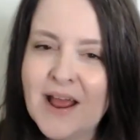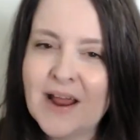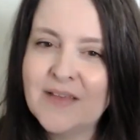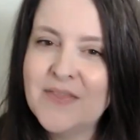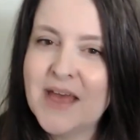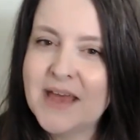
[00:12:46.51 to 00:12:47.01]

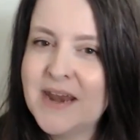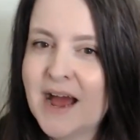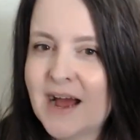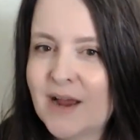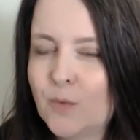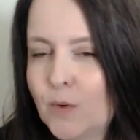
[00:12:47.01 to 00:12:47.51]
And then
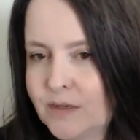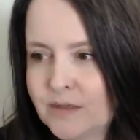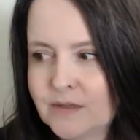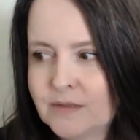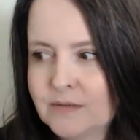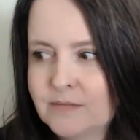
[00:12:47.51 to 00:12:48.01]
I
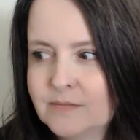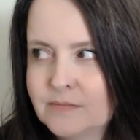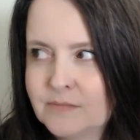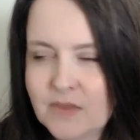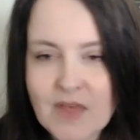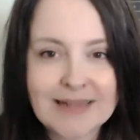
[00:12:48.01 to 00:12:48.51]
will
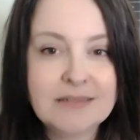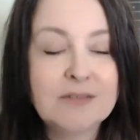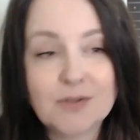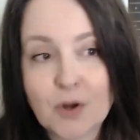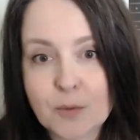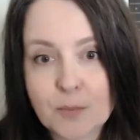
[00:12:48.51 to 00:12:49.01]
then
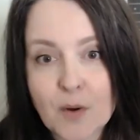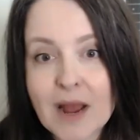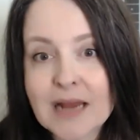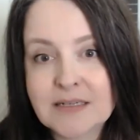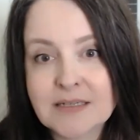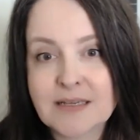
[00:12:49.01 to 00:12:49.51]
start
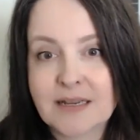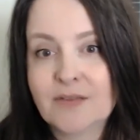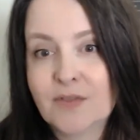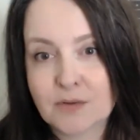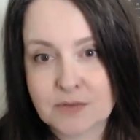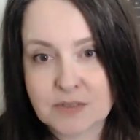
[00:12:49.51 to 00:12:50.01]

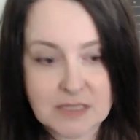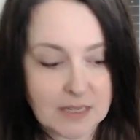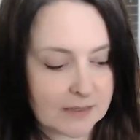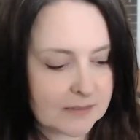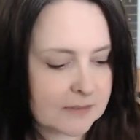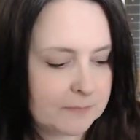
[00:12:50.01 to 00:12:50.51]
practicing those
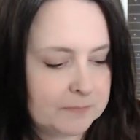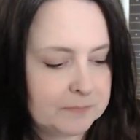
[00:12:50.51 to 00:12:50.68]
things.